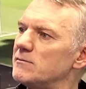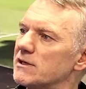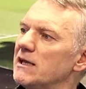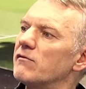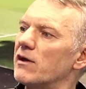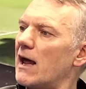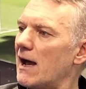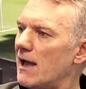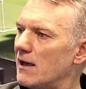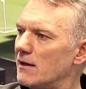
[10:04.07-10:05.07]
even
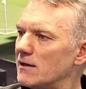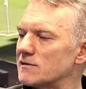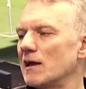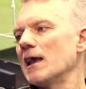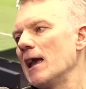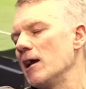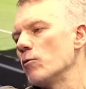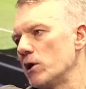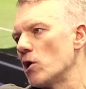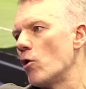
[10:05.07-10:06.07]
higher. It's like, here
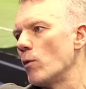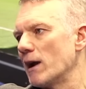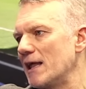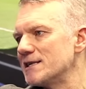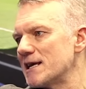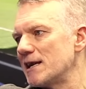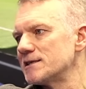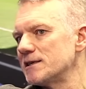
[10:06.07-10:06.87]
we go again territory.